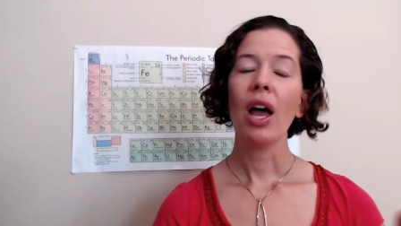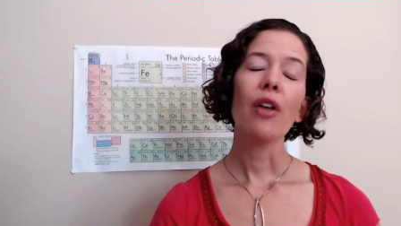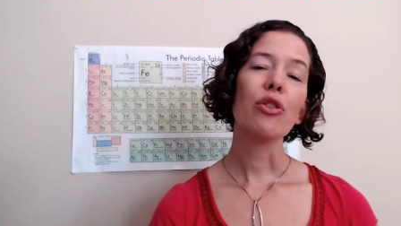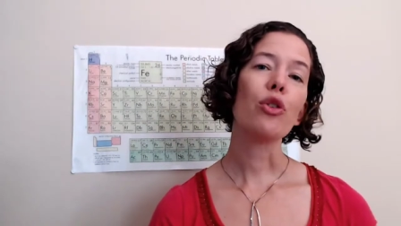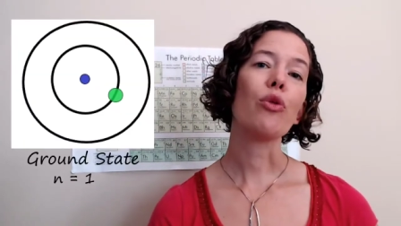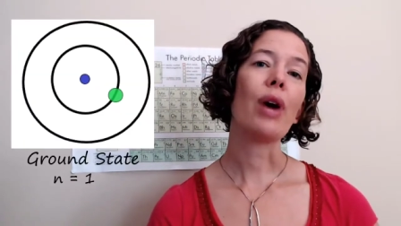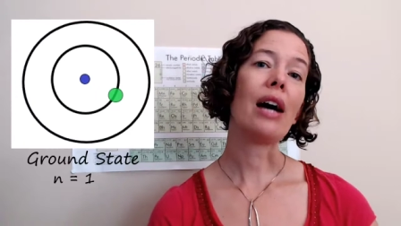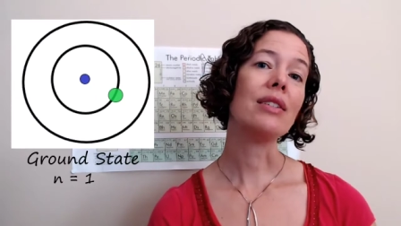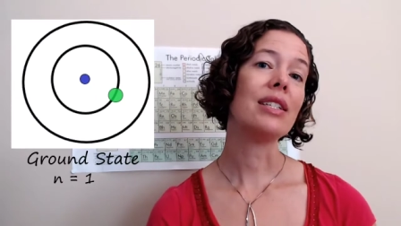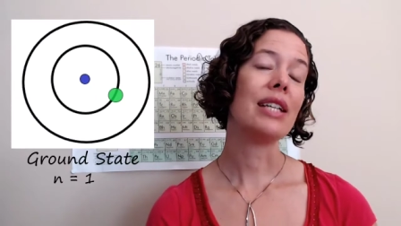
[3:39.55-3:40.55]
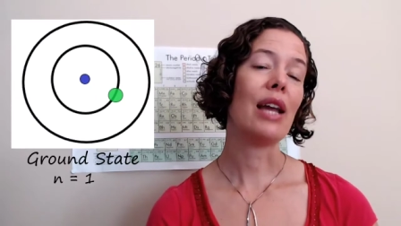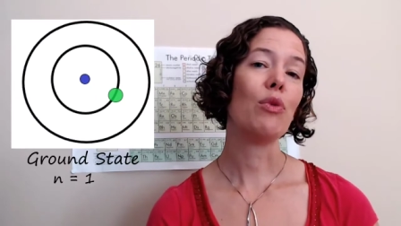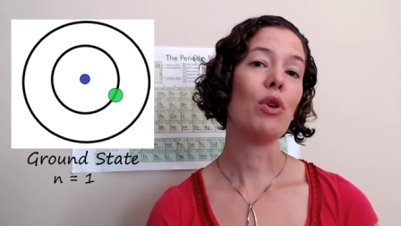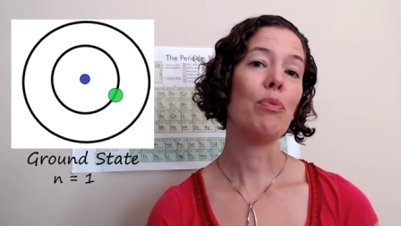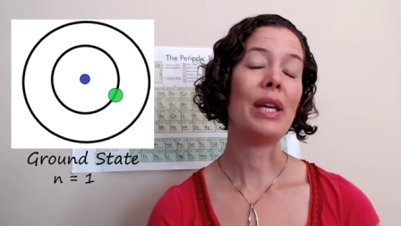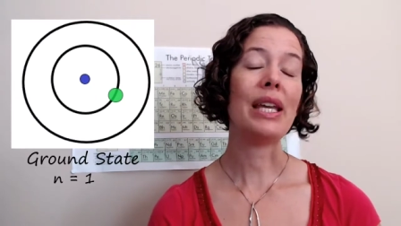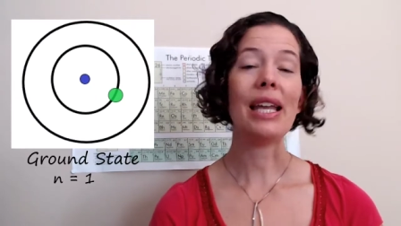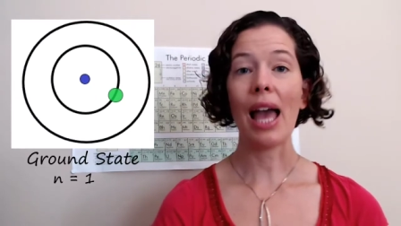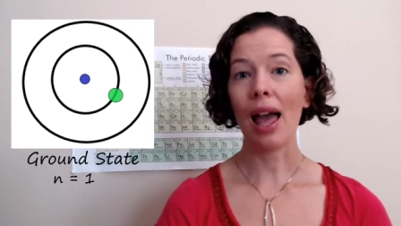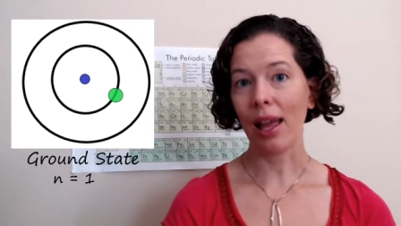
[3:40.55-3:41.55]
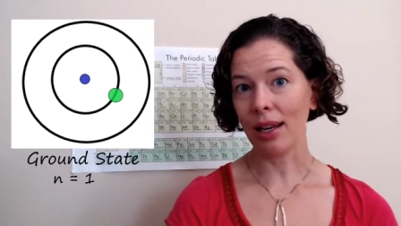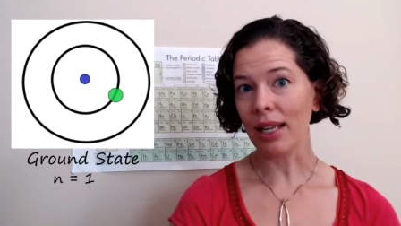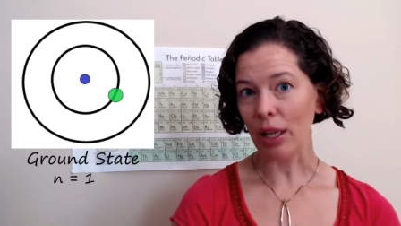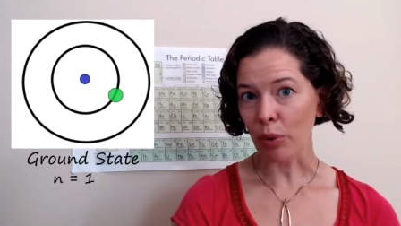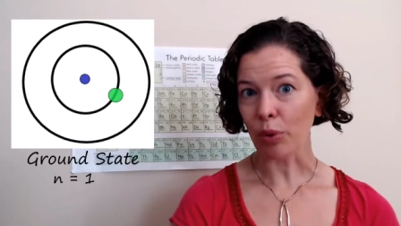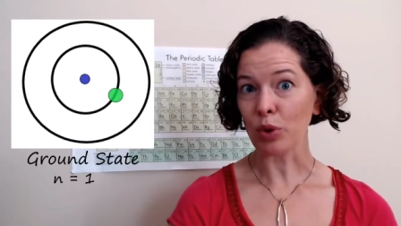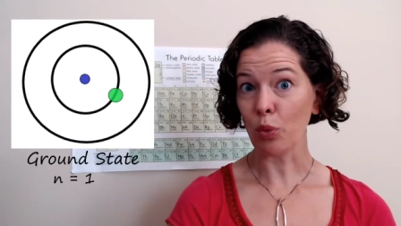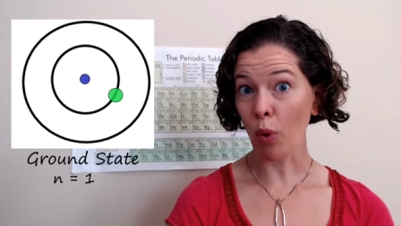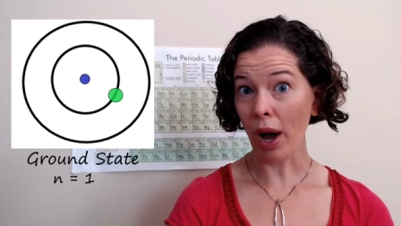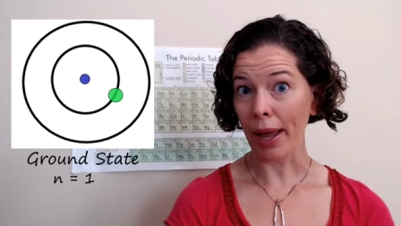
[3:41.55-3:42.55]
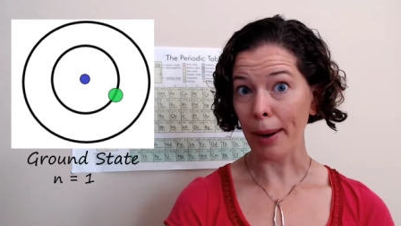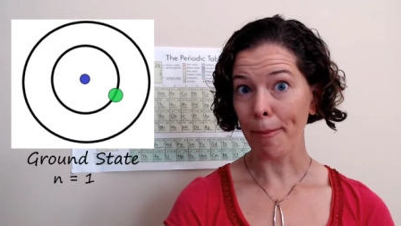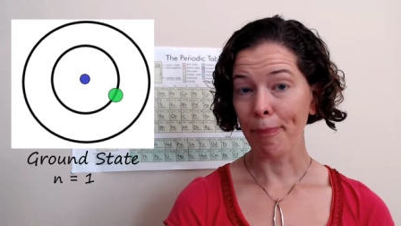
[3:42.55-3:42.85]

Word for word: The ground state would be n equals 1.